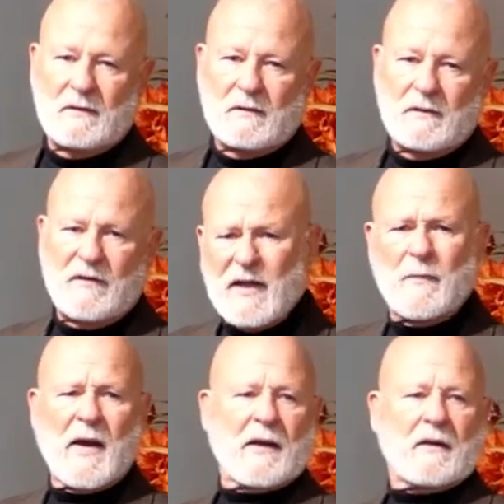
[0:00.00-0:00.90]
Think
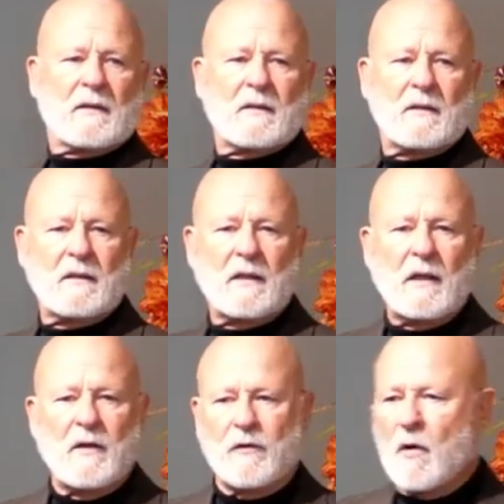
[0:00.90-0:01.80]
about it.
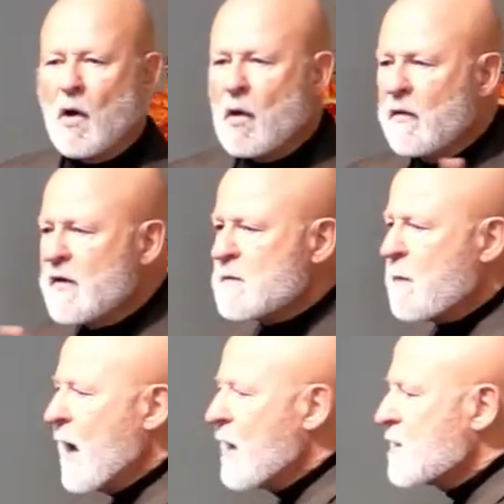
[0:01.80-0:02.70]
There are all these
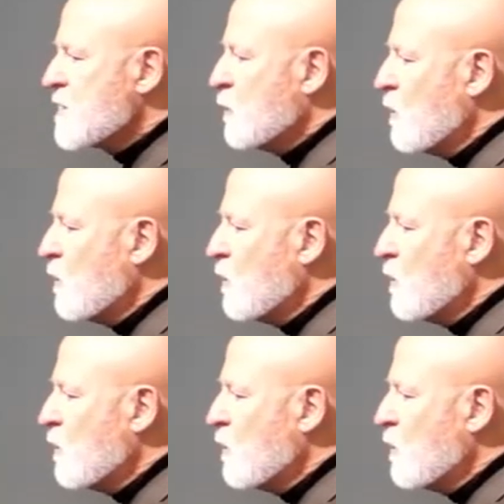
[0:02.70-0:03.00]
possible